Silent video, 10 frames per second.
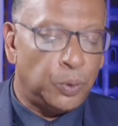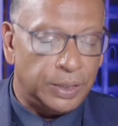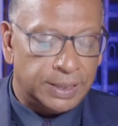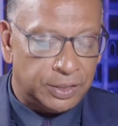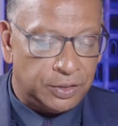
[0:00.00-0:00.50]

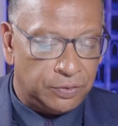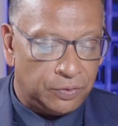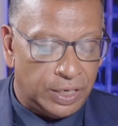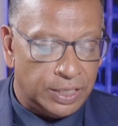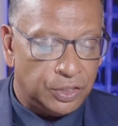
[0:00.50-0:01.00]
points that you've
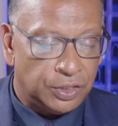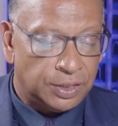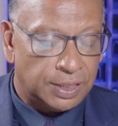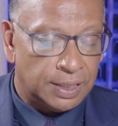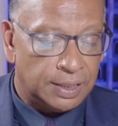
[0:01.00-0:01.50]

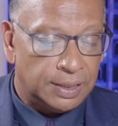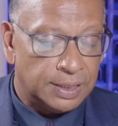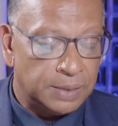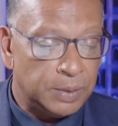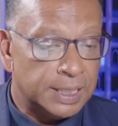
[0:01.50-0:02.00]
raised,
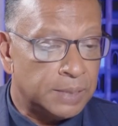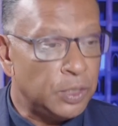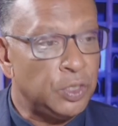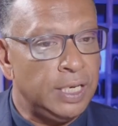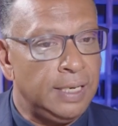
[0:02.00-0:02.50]
Yasmina,
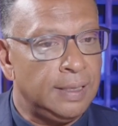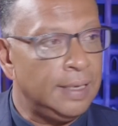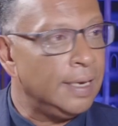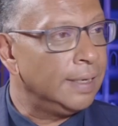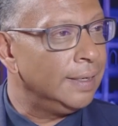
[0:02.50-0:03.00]
especially the
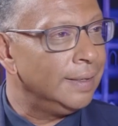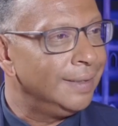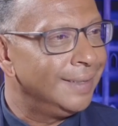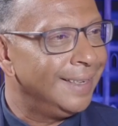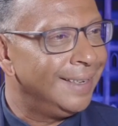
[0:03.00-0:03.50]

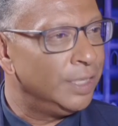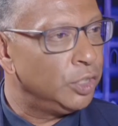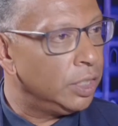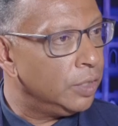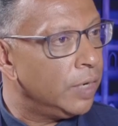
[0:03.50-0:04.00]
younger
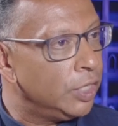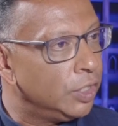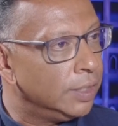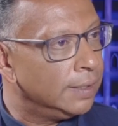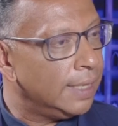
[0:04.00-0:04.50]

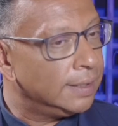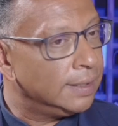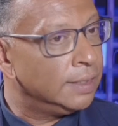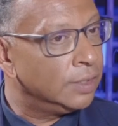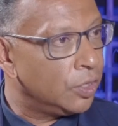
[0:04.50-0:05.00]
generation that
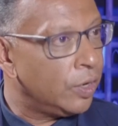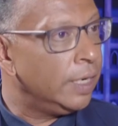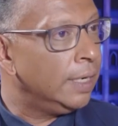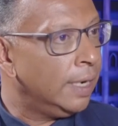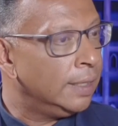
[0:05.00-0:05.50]
is
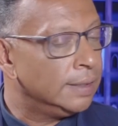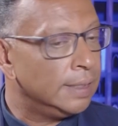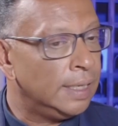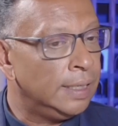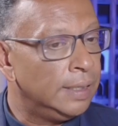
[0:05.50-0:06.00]
growing and
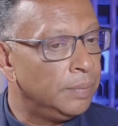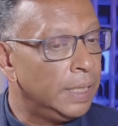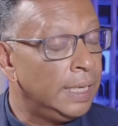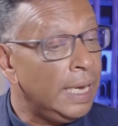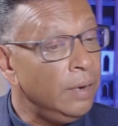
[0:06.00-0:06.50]

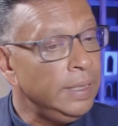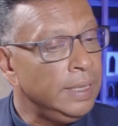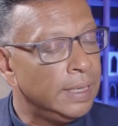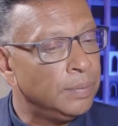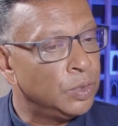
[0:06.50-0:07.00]

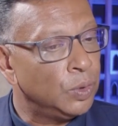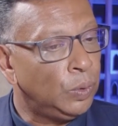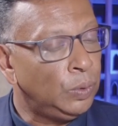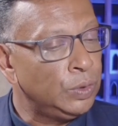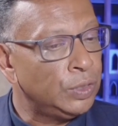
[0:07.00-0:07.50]
allowing them to
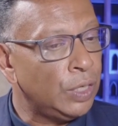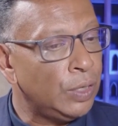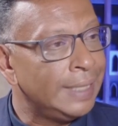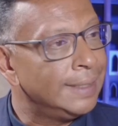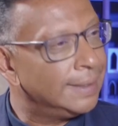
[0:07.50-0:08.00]
also
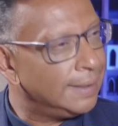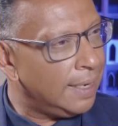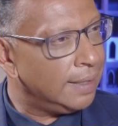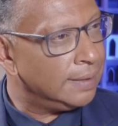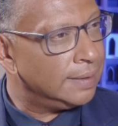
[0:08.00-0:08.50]

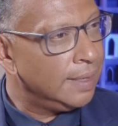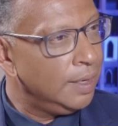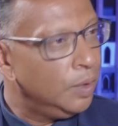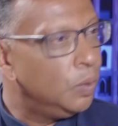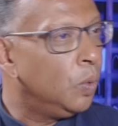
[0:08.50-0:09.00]
understand
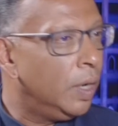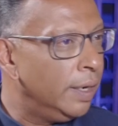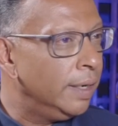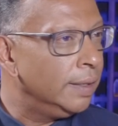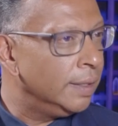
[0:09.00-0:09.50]

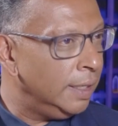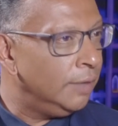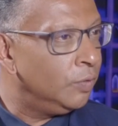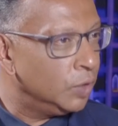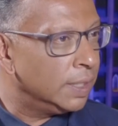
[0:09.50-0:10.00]
why the
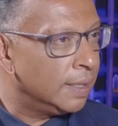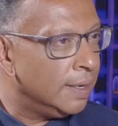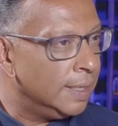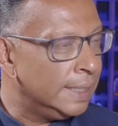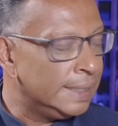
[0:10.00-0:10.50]
need for
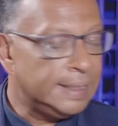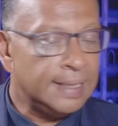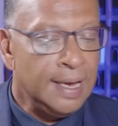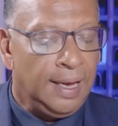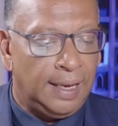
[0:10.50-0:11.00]
zakah
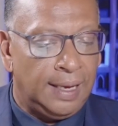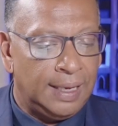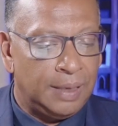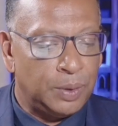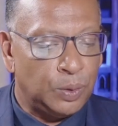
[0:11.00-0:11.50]
is,
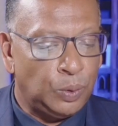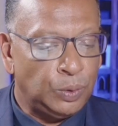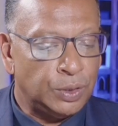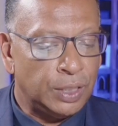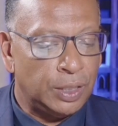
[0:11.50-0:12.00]
but
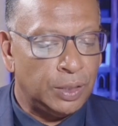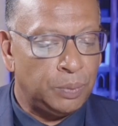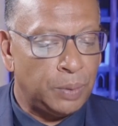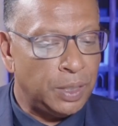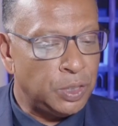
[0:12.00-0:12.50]
also
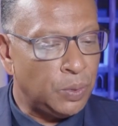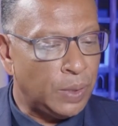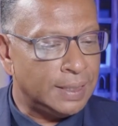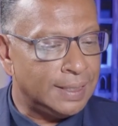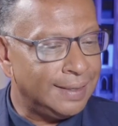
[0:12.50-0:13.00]

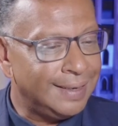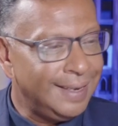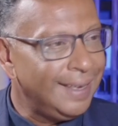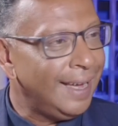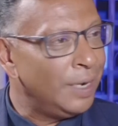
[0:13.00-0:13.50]
perpetuating
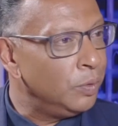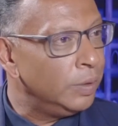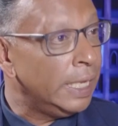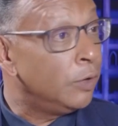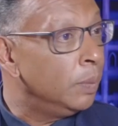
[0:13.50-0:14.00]

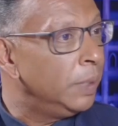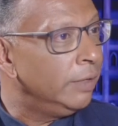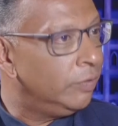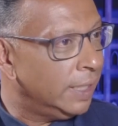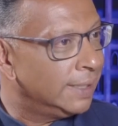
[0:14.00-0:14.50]
and that ripple
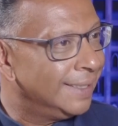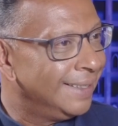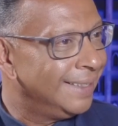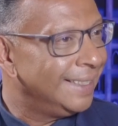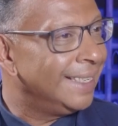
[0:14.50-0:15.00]
effect
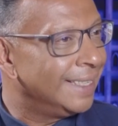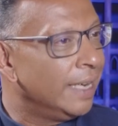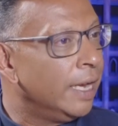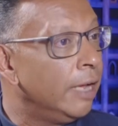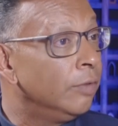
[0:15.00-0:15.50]
that it
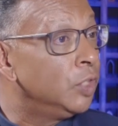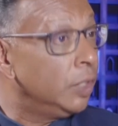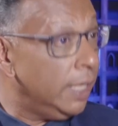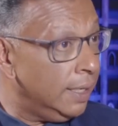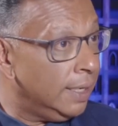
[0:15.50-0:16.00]
can have
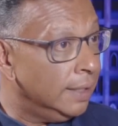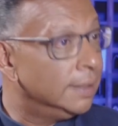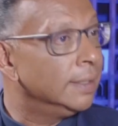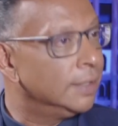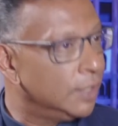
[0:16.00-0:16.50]
to their
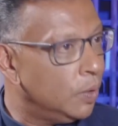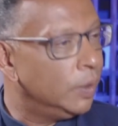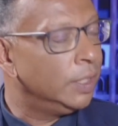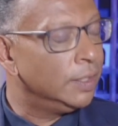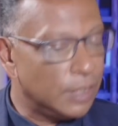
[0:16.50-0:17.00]
kids and so
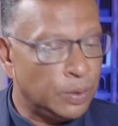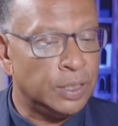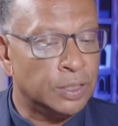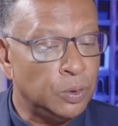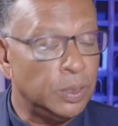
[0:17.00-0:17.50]
on and so
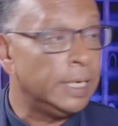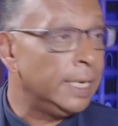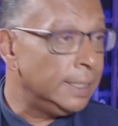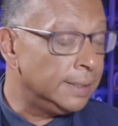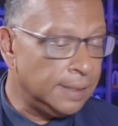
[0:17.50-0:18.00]
on and so on. And
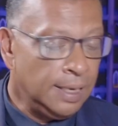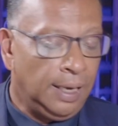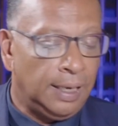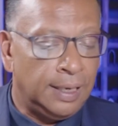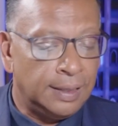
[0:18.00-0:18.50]
hence
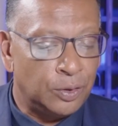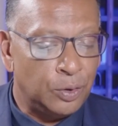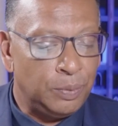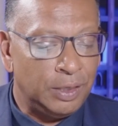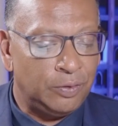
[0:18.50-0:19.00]
the
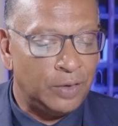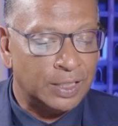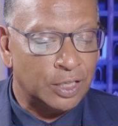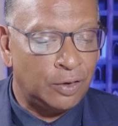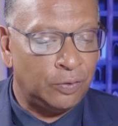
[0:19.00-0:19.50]
ripple
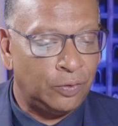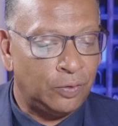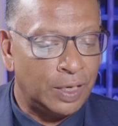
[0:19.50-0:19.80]
effect of